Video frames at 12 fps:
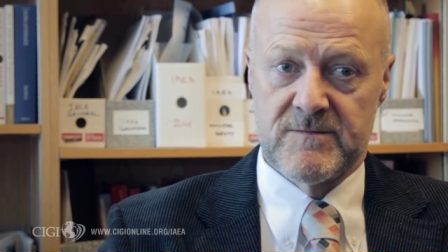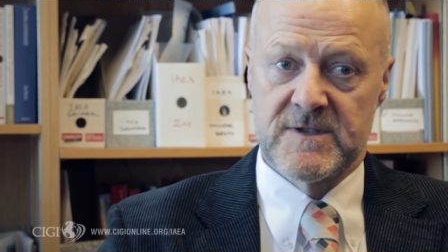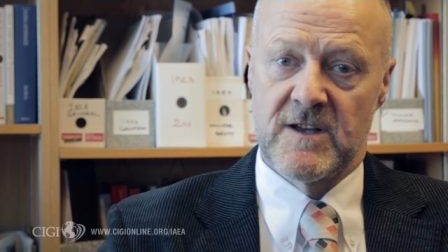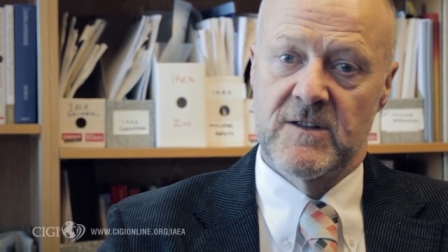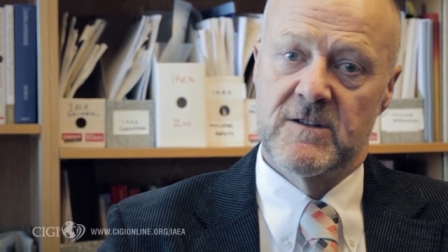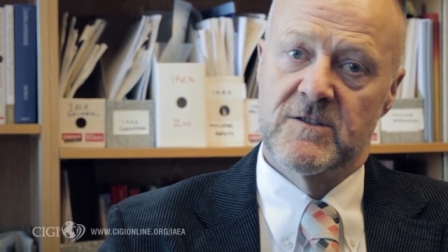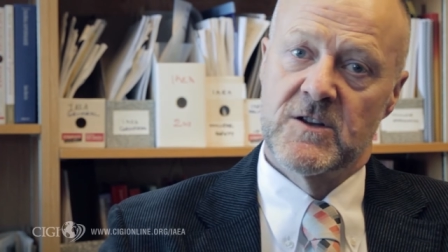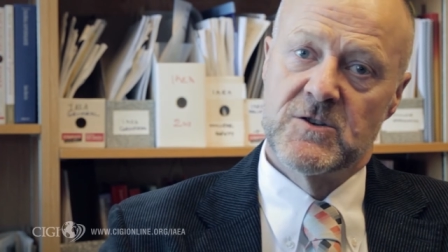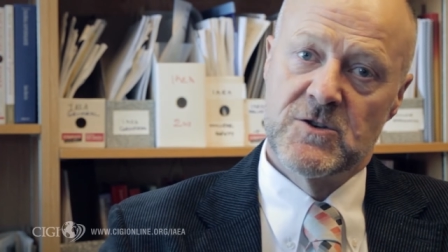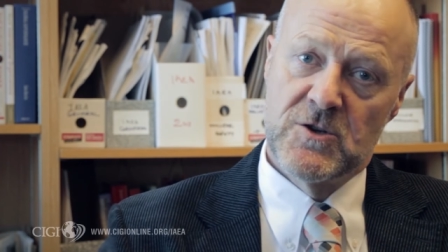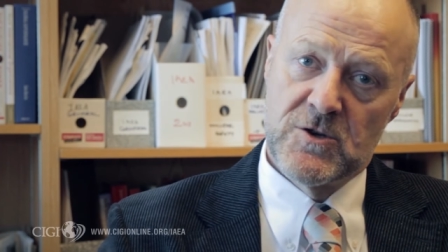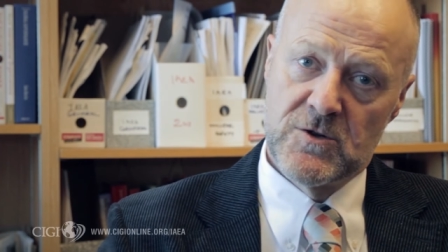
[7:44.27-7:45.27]
So the, the
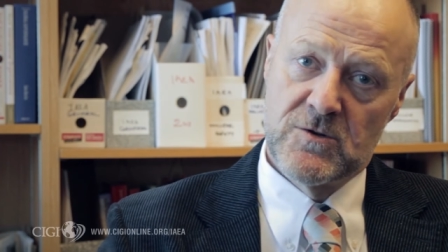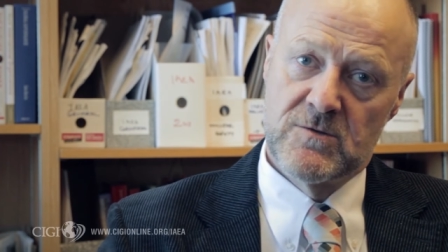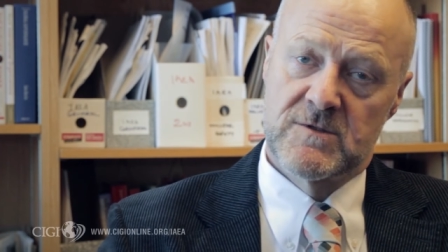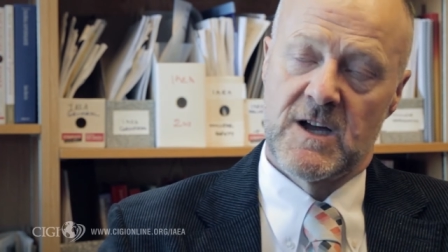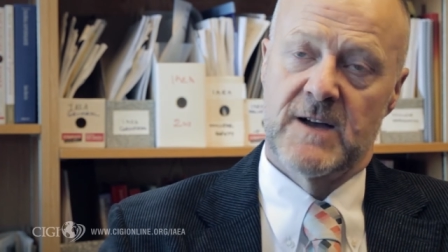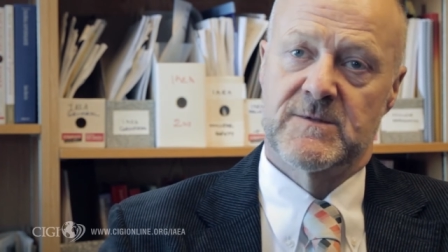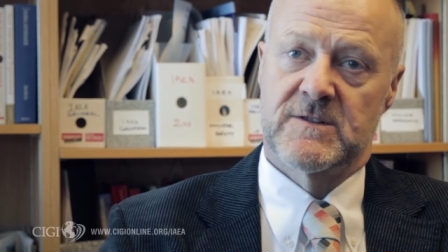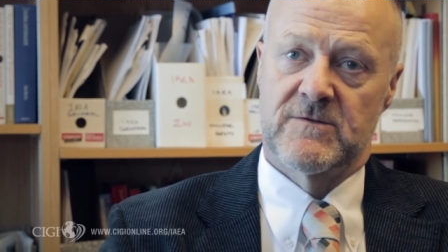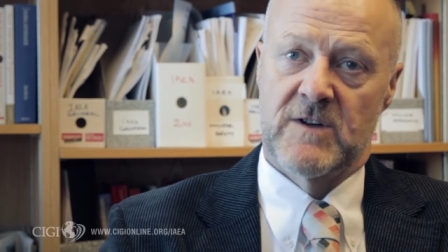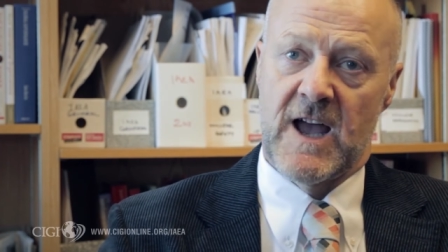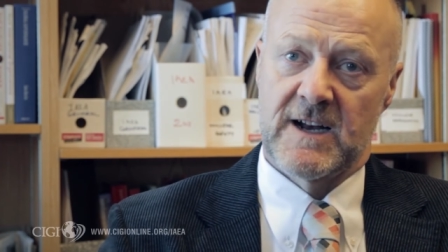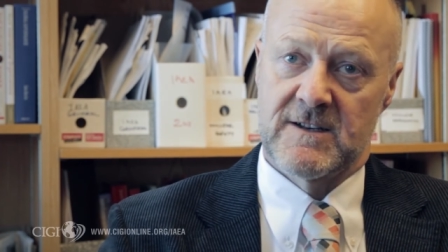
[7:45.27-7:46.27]
new types of
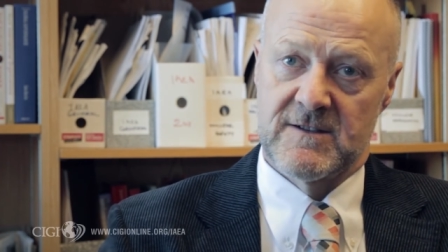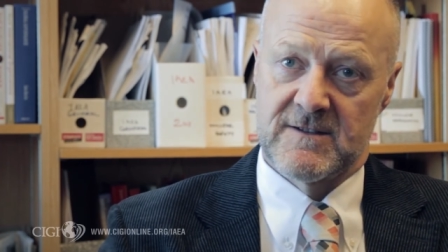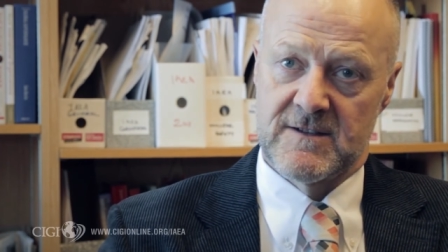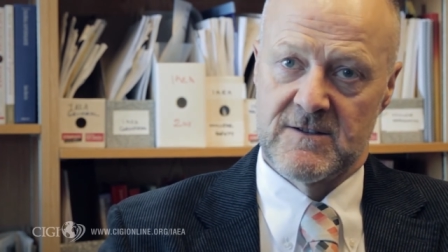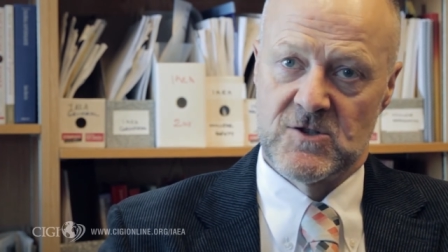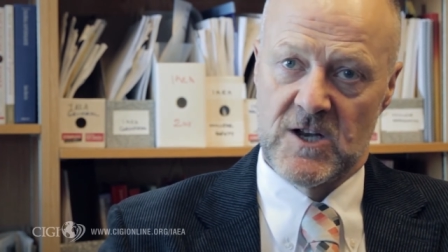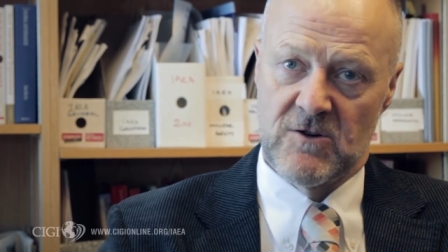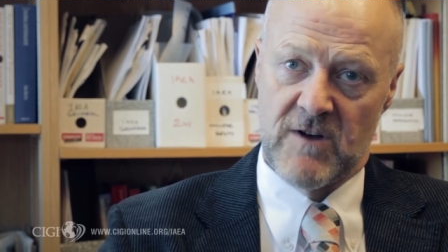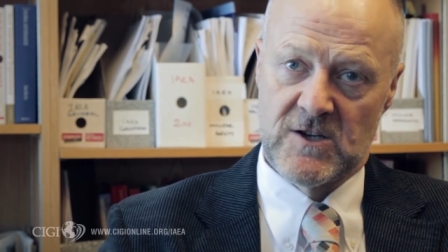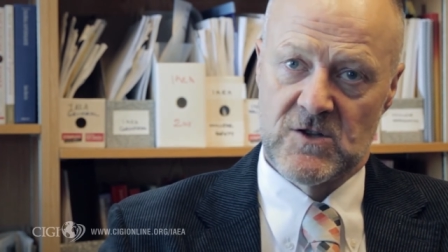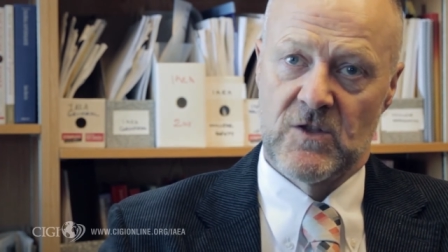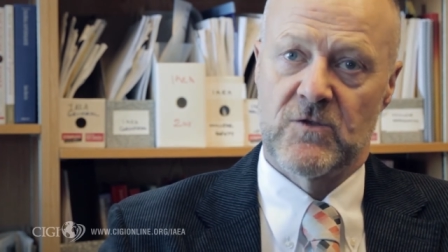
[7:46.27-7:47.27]
reactors, the
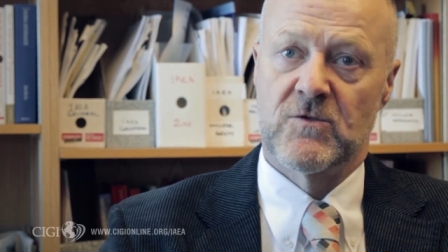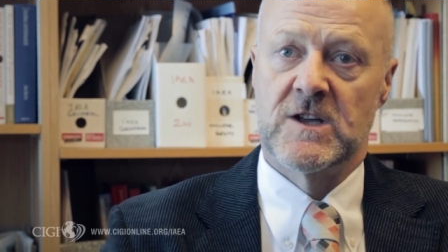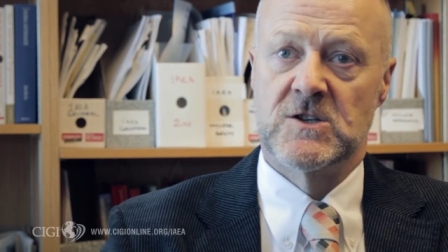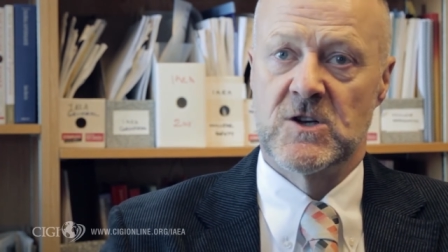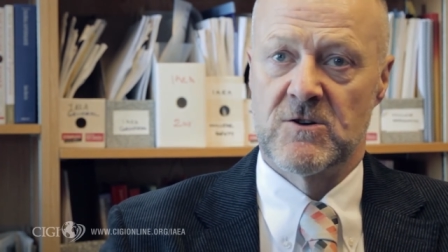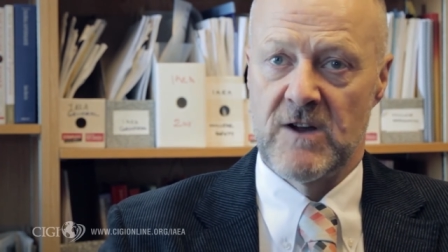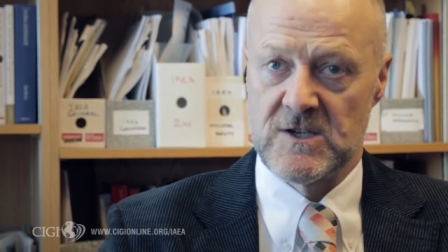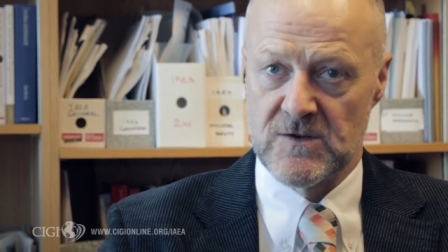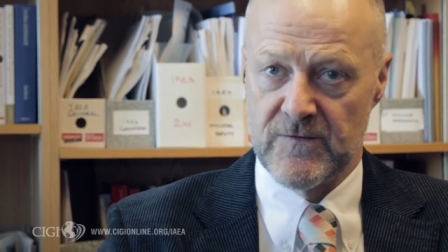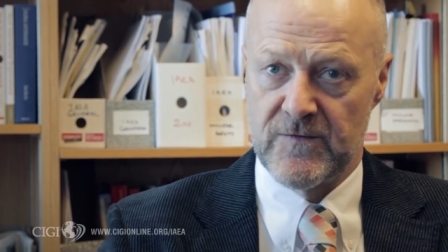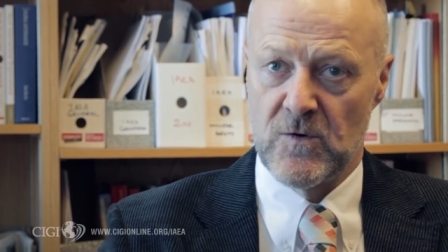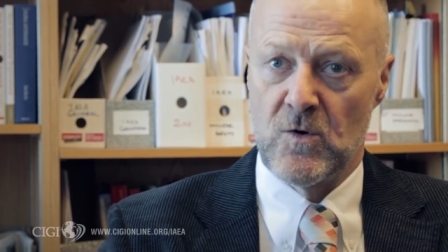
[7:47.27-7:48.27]
generation three,
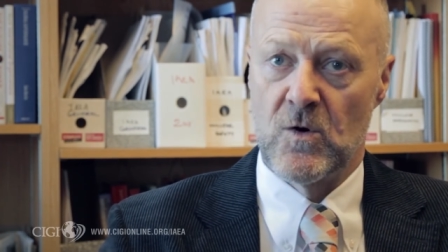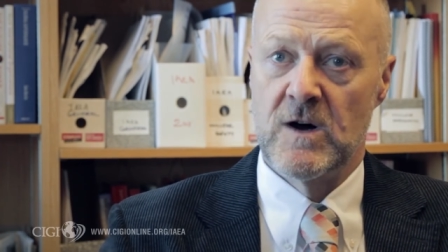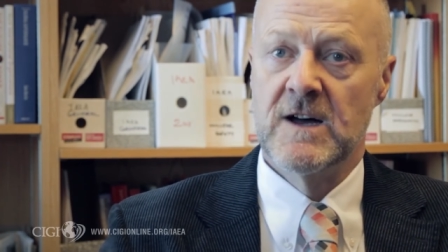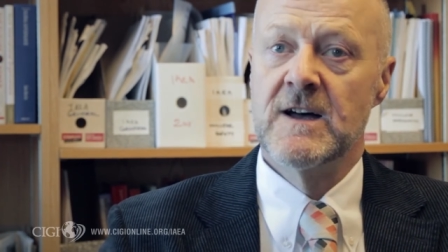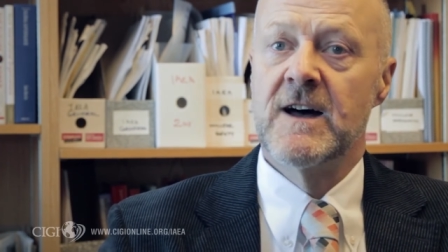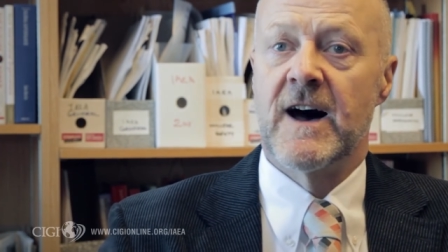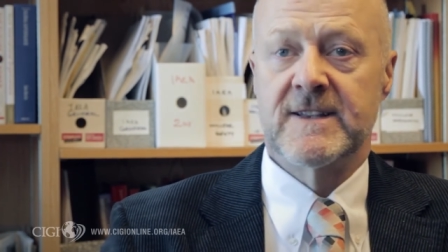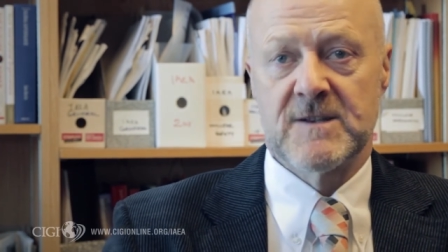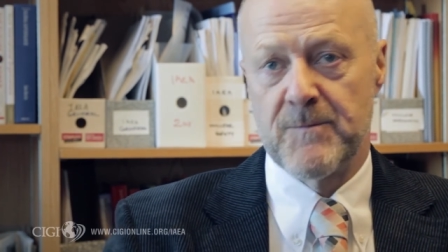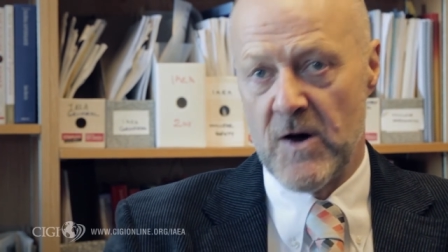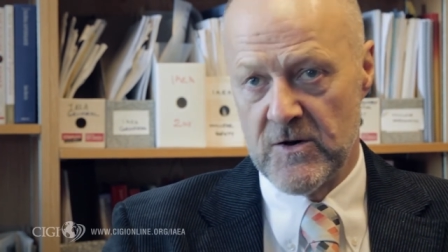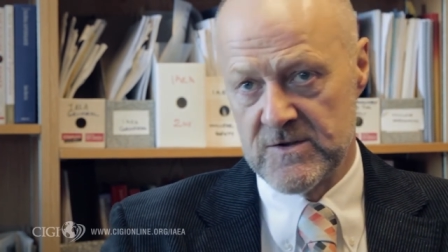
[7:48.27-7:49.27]
generation four, are
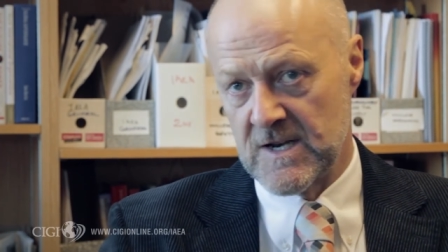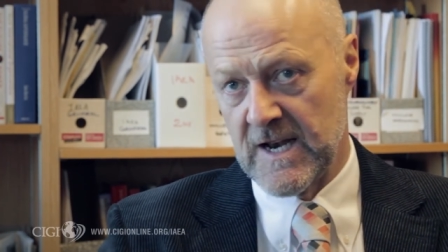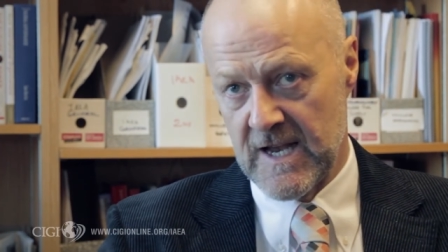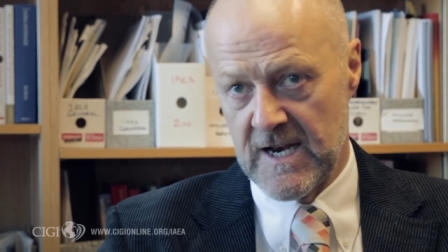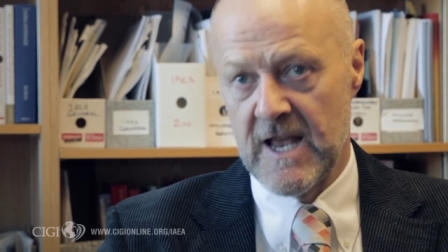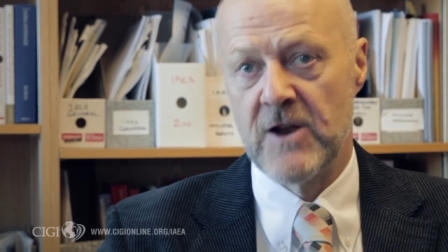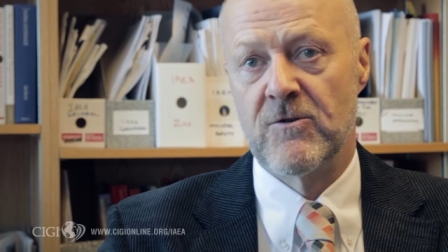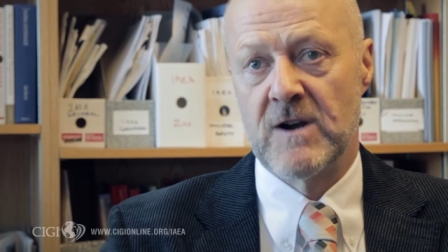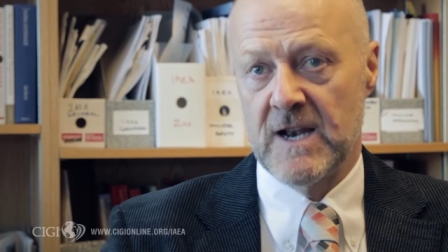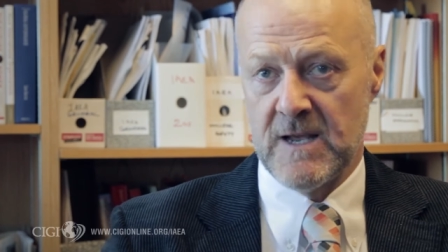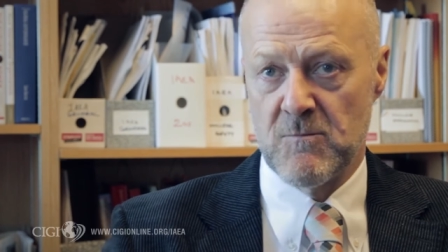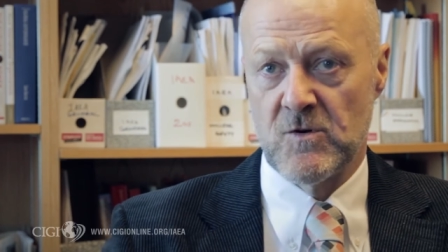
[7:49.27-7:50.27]
supposedly
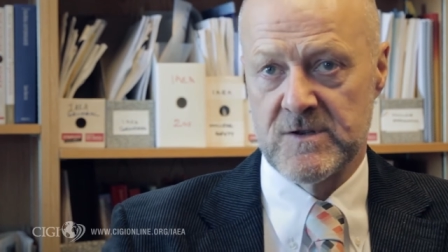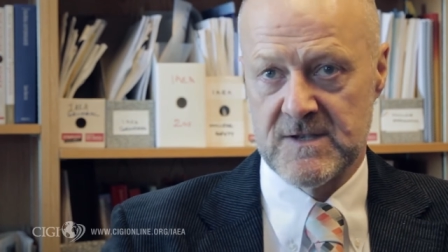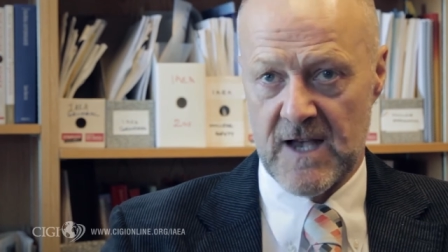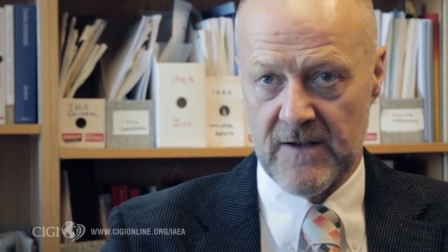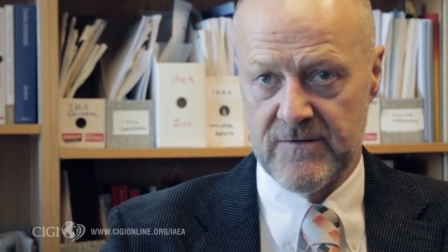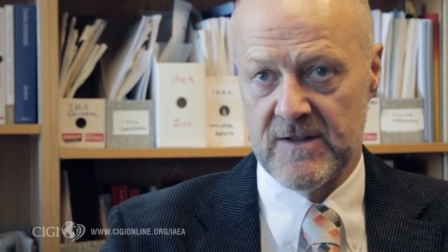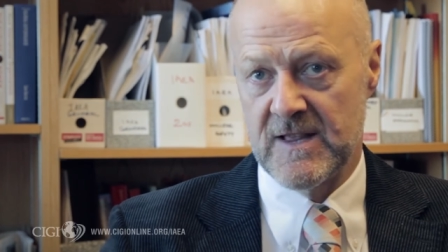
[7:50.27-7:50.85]
inherently more safer.